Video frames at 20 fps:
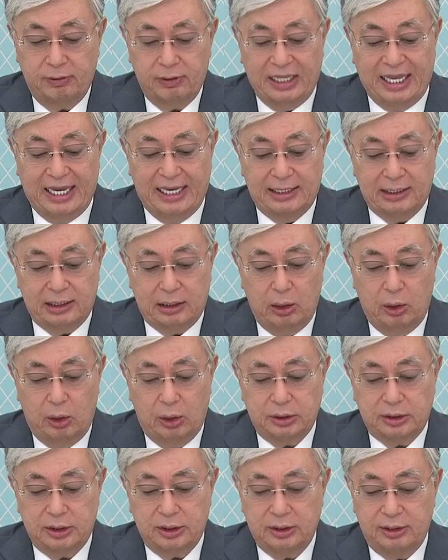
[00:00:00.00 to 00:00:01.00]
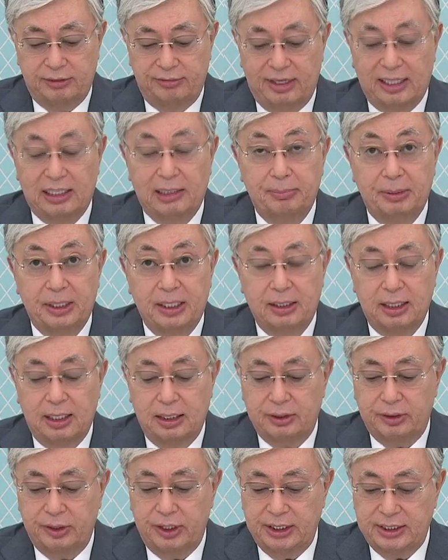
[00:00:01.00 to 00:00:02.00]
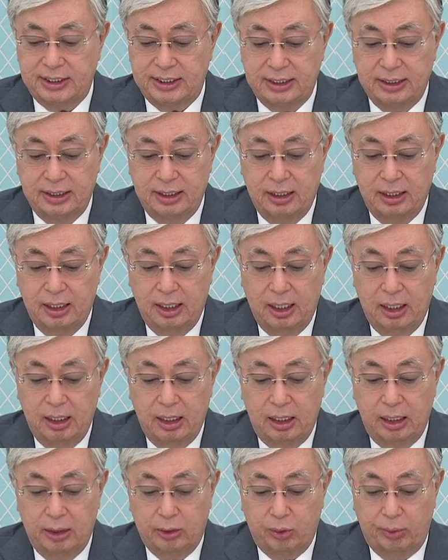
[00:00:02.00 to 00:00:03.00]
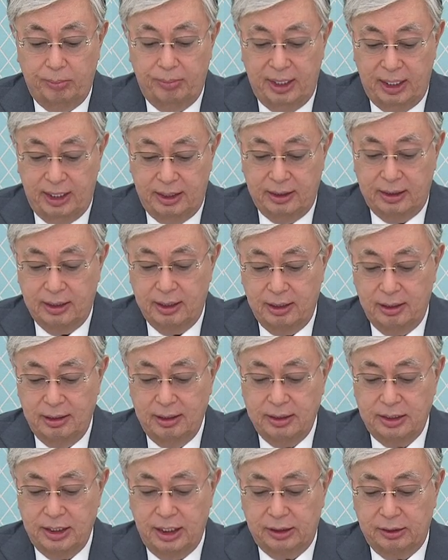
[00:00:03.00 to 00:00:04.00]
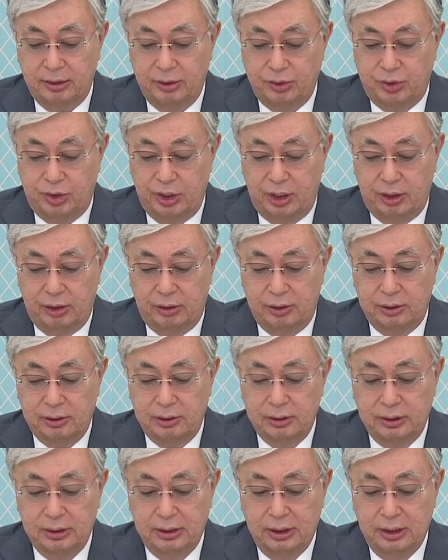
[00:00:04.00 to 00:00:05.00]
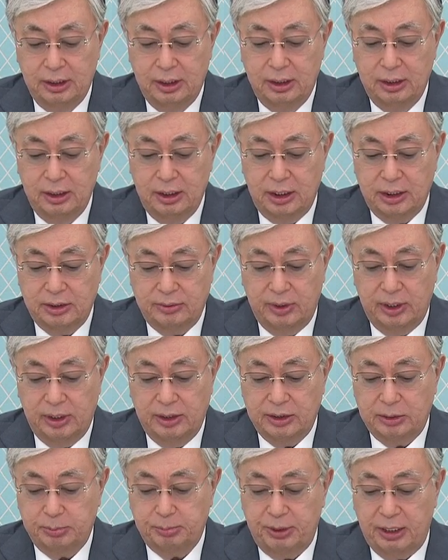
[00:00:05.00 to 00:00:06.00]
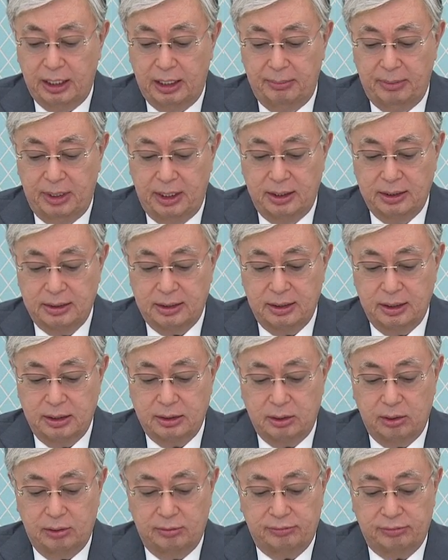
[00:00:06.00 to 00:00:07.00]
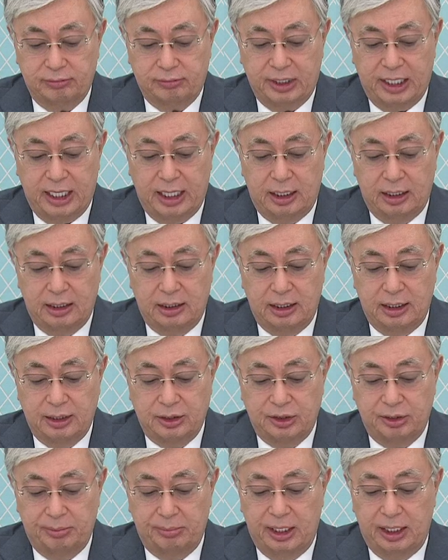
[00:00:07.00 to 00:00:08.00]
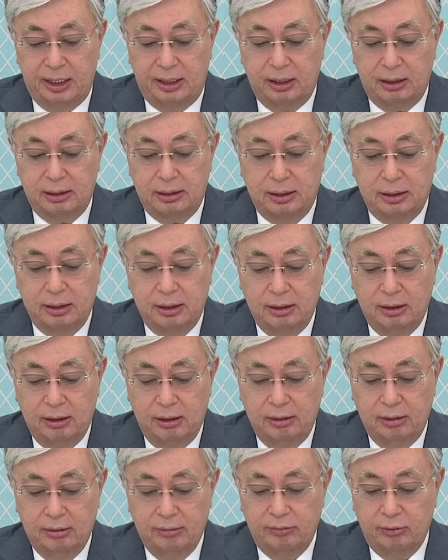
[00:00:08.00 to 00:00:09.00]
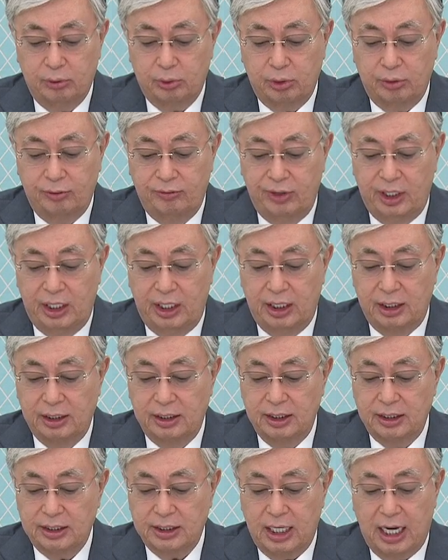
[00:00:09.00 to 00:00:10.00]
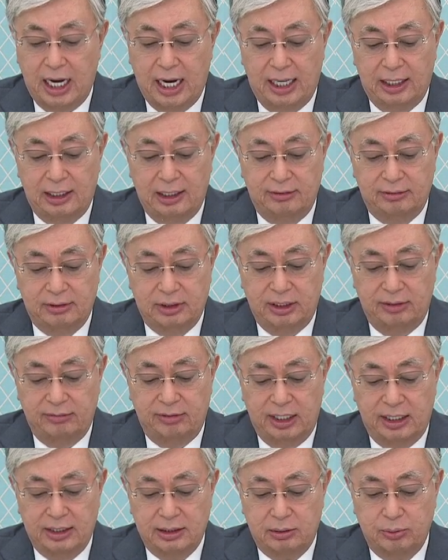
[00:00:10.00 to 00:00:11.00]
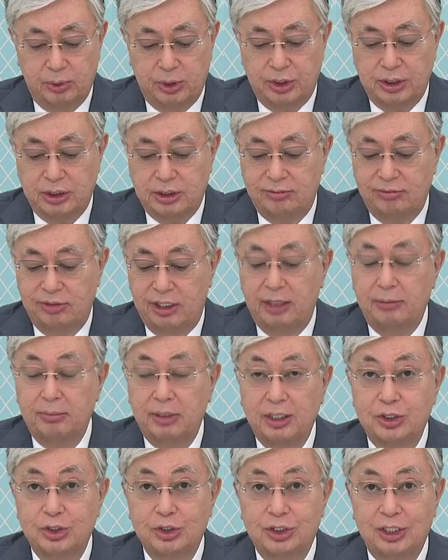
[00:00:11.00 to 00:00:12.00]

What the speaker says: landlocked developing countries, I commend the Secretary General as well as Prime Ministers of Canada and Jamaica for convening this high-level event, which is very much